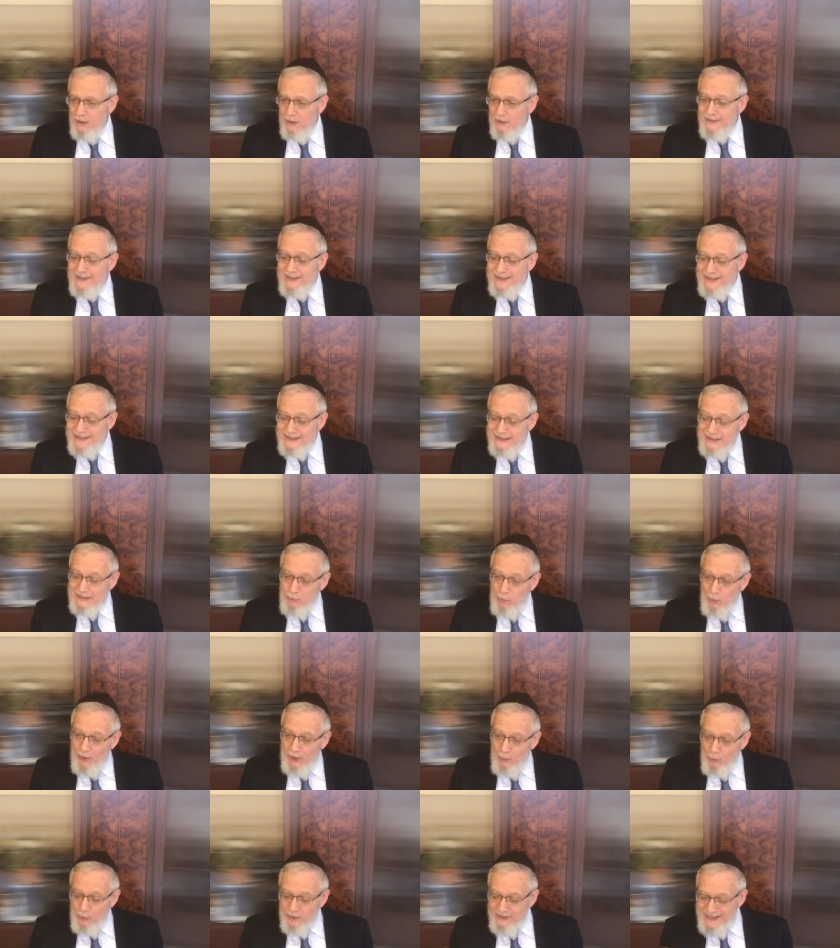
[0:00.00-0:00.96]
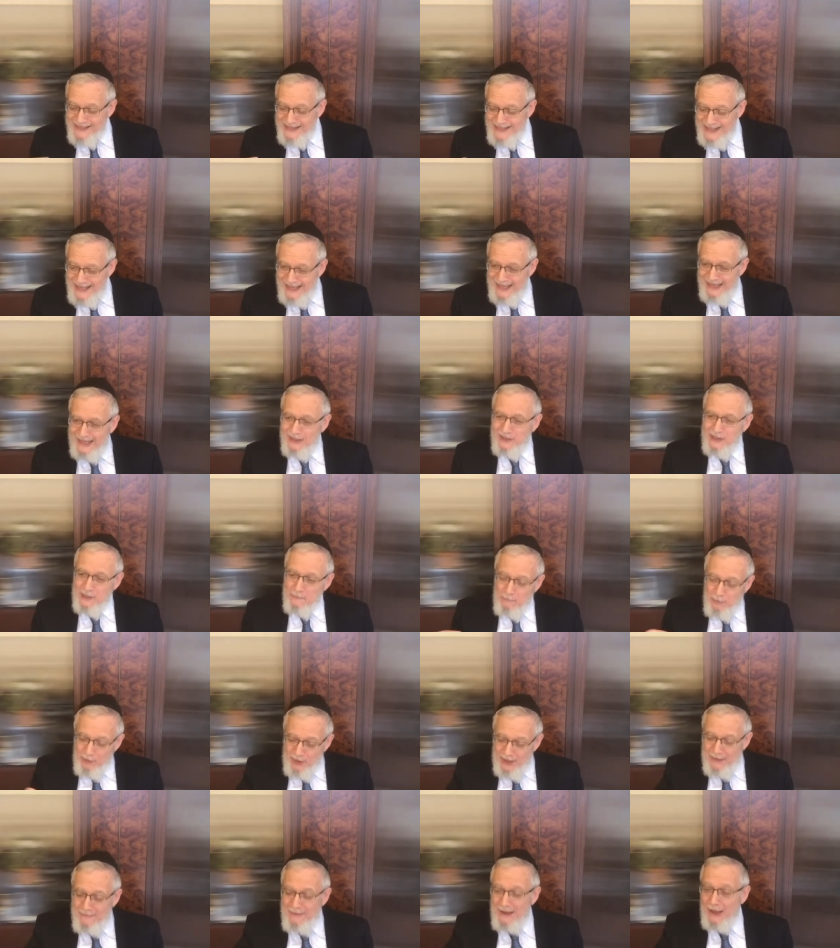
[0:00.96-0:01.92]
This, what was needed to
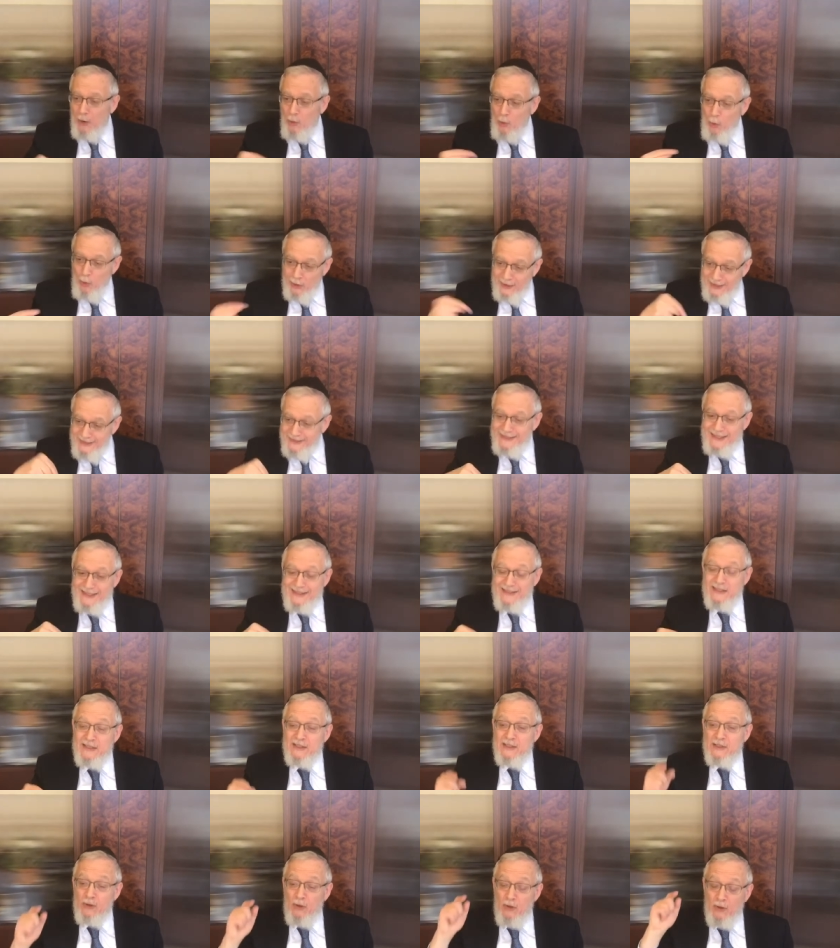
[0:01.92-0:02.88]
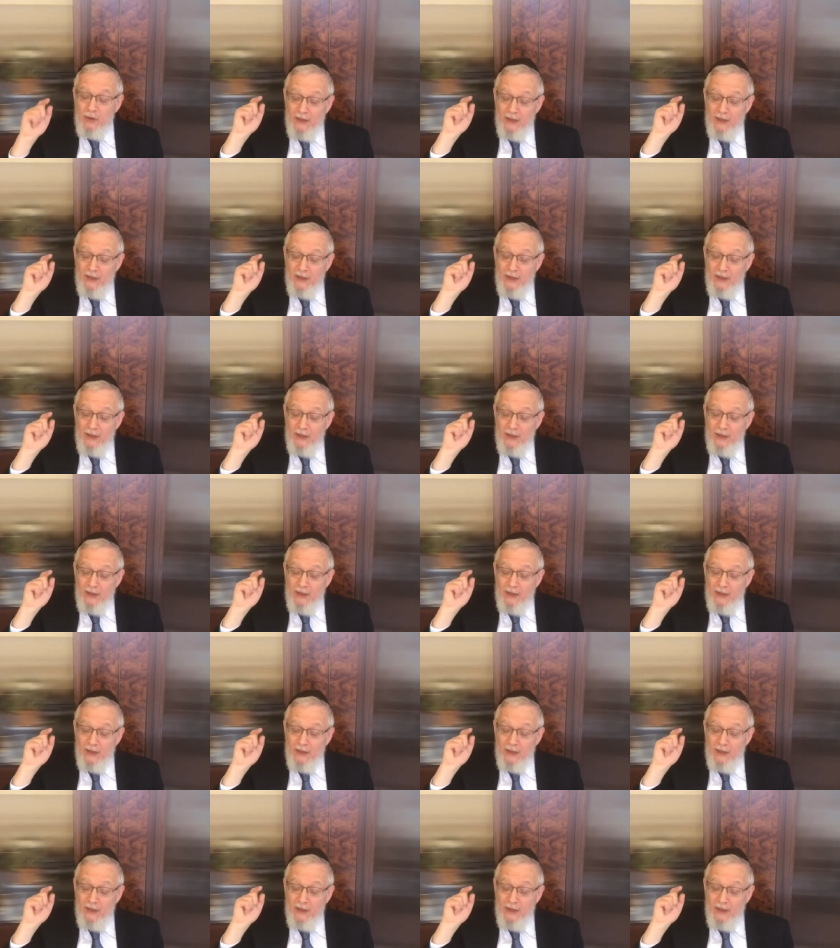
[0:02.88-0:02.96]
bring about all existence,